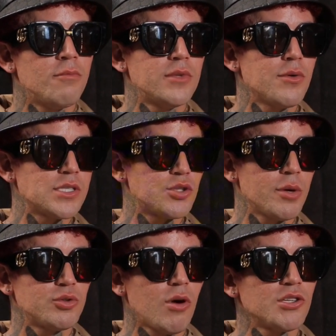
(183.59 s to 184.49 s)
there was a
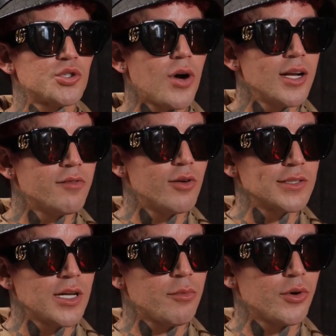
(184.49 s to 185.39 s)
trip to Australia, for
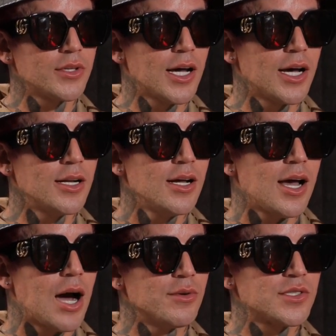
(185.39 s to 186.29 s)
example, that
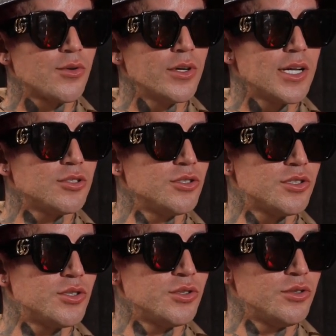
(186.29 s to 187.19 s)
I was going there to
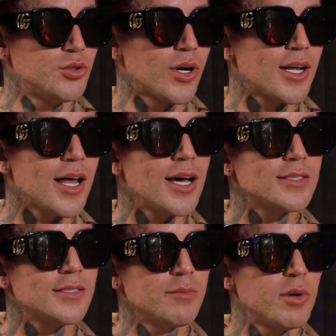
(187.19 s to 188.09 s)
just do a
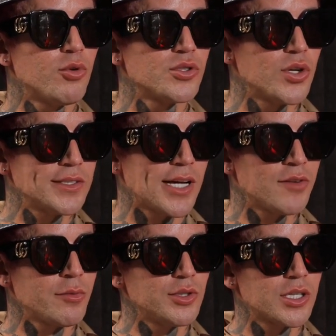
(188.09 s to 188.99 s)
class, and people were so
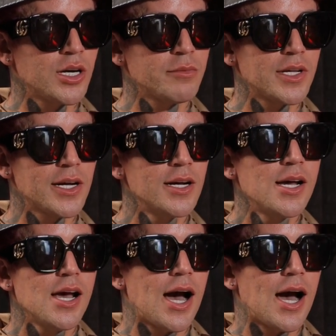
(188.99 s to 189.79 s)
excited for me to come there.